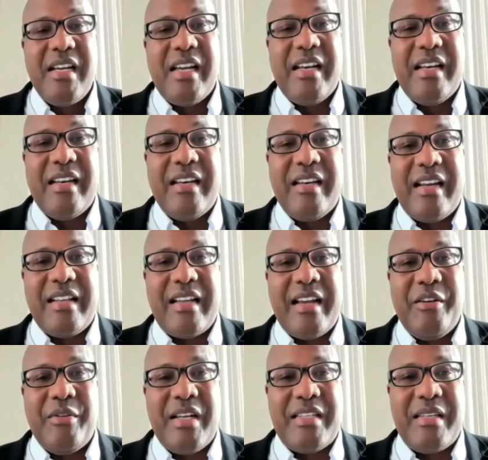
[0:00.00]
And I
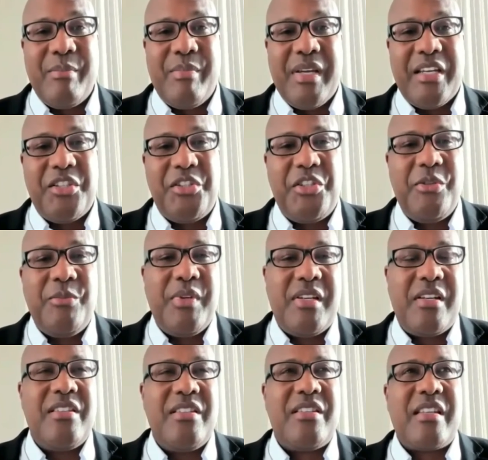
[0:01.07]
know that's a big issue
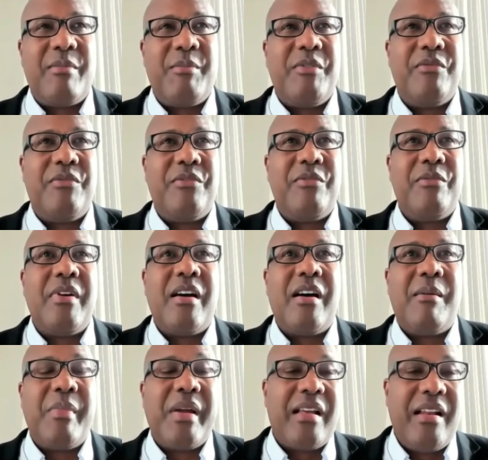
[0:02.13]
because some
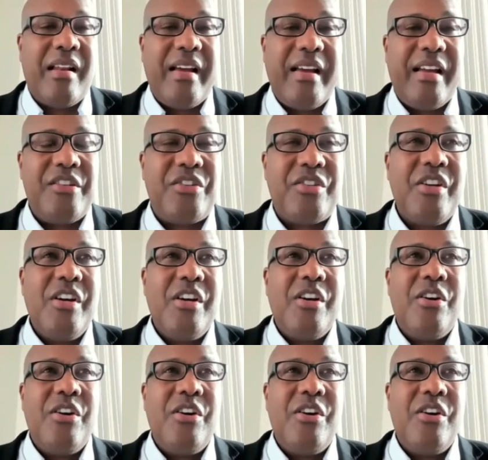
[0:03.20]
of my clients